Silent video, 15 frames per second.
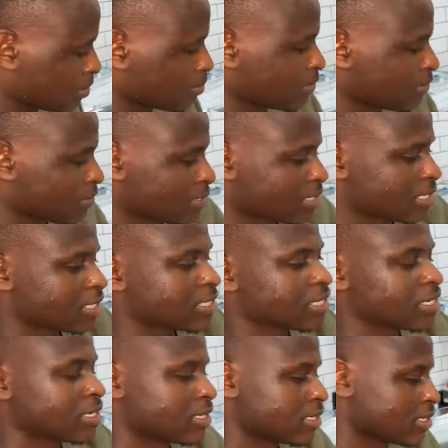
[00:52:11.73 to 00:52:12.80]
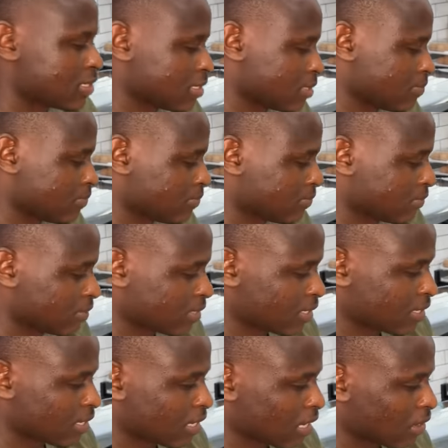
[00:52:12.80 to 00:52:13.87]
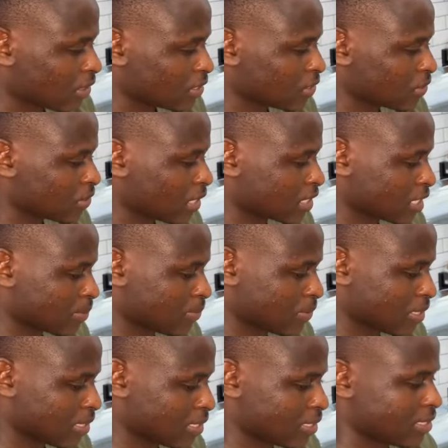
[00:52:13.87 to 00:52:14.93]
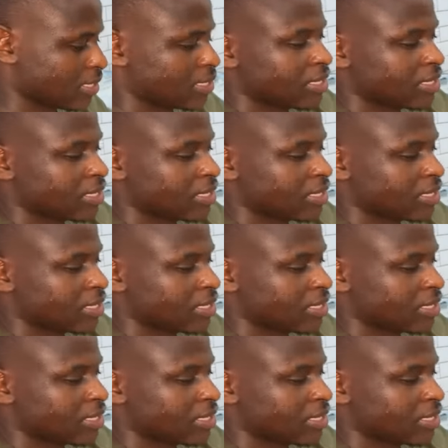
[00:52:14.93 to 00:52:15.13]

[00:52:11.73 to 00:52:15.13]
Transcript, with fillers: before that, uh, huh, okay. I want to catch up with the.